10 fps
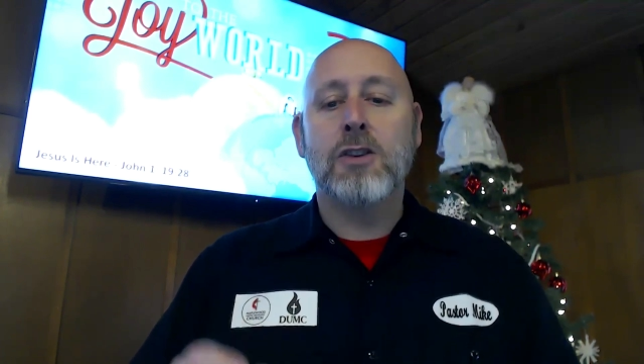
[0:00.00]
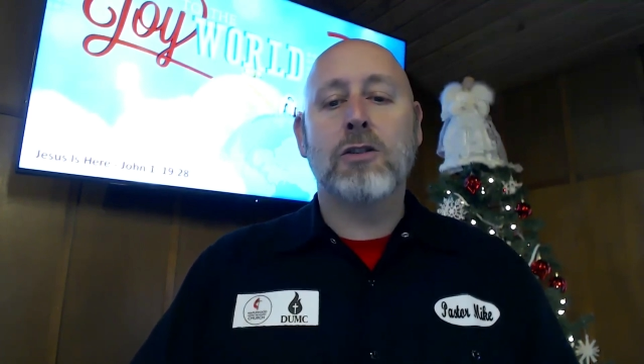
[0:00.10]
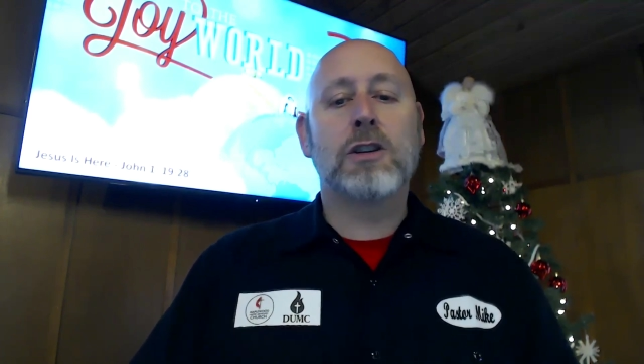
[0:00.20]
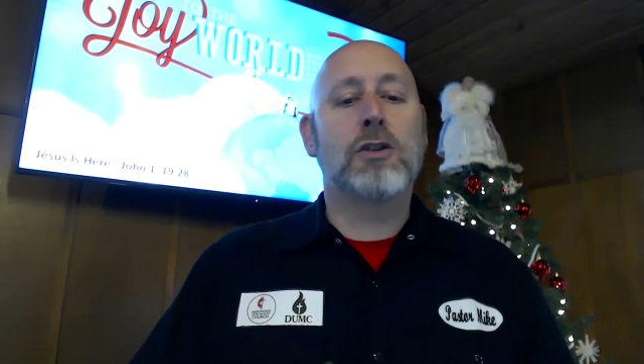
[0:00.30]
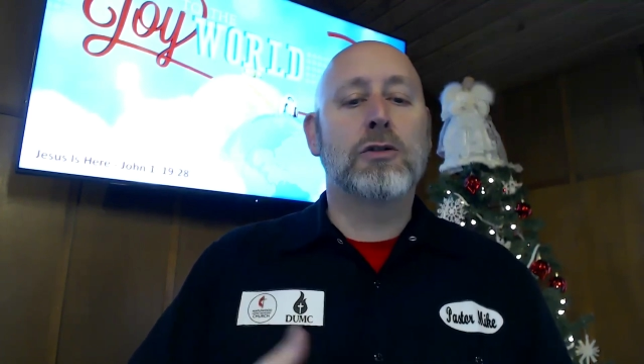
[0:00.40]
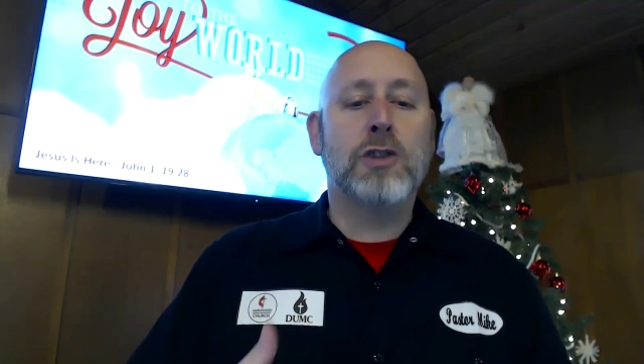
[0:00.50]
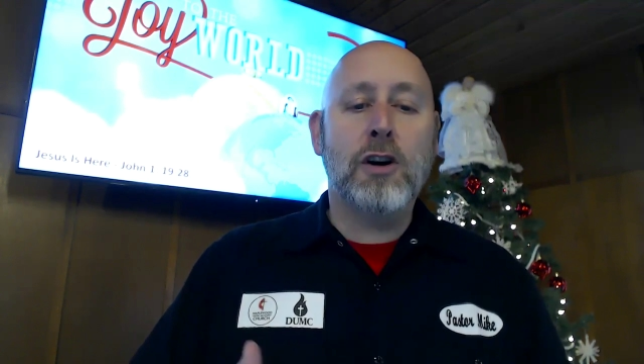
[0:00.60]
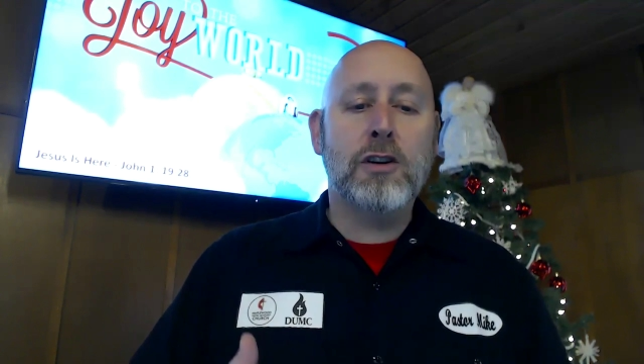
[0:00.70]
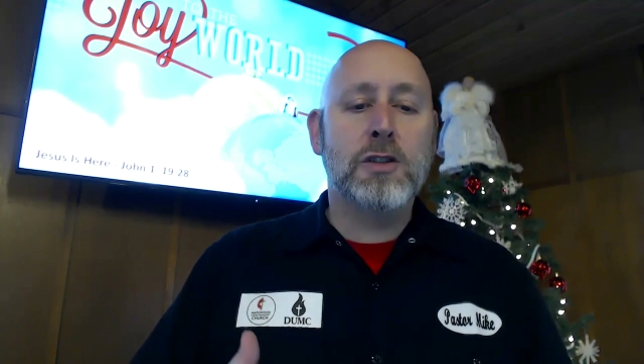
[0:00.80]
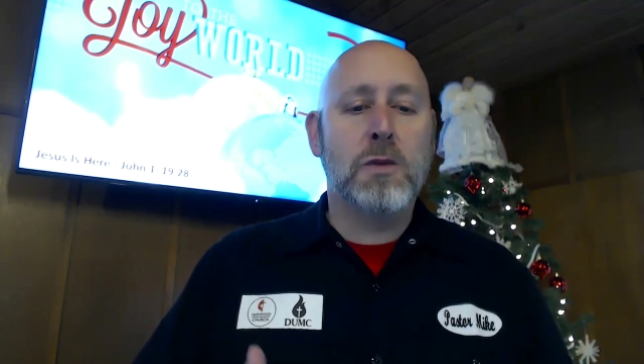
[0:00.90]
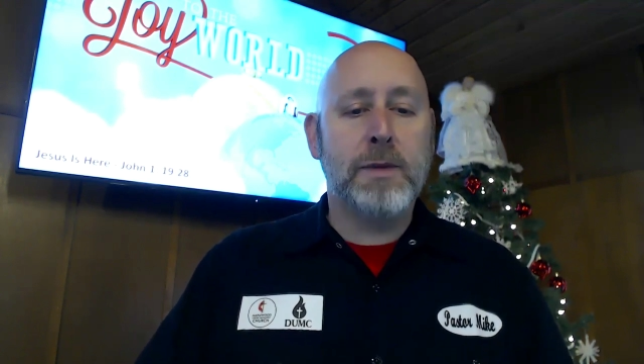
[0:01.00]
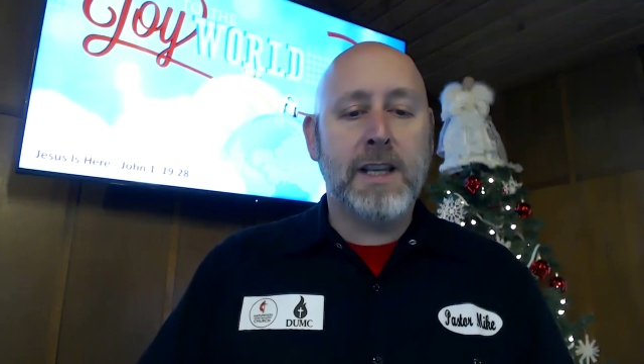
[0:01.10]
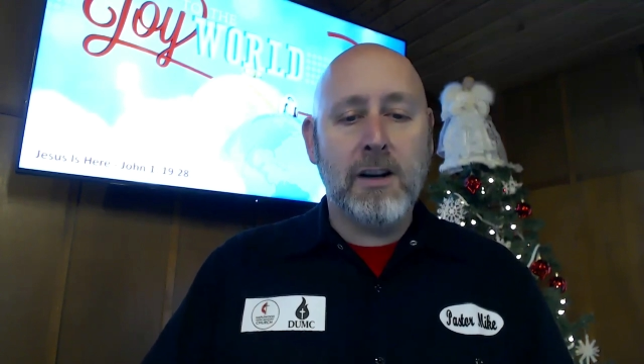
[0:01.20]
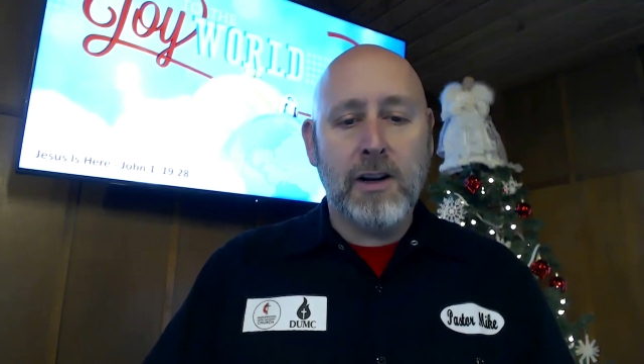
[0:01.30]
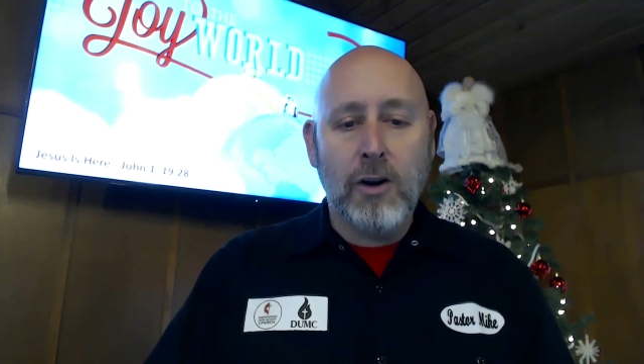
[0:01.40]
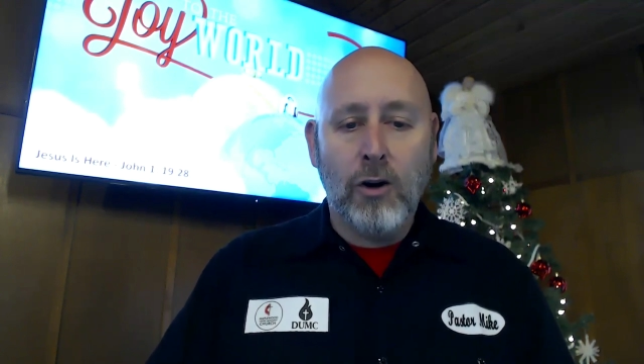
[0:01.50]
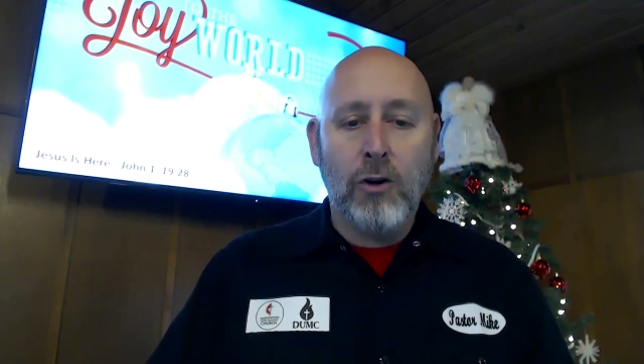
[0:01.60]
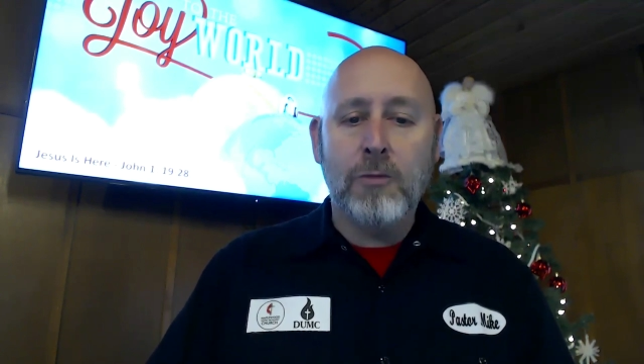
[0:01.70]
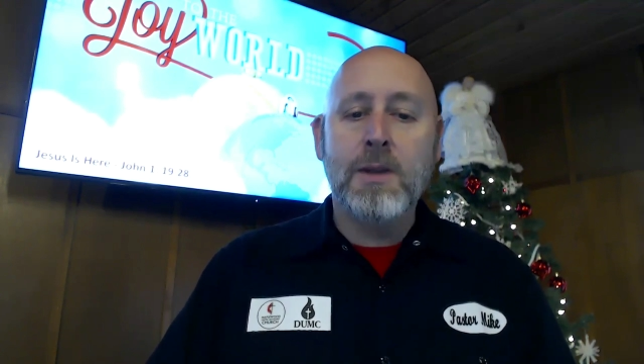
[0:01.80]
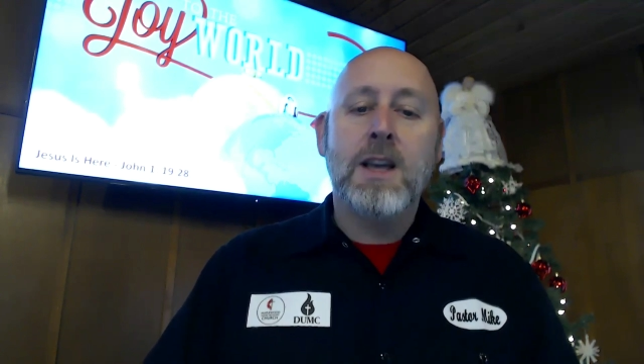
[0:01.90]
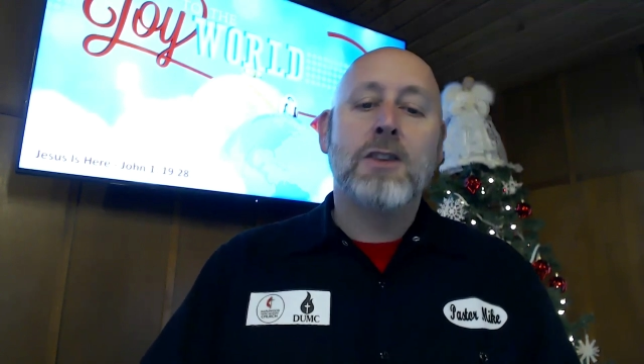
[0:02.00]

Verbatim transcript: Your little daughters will be carried home.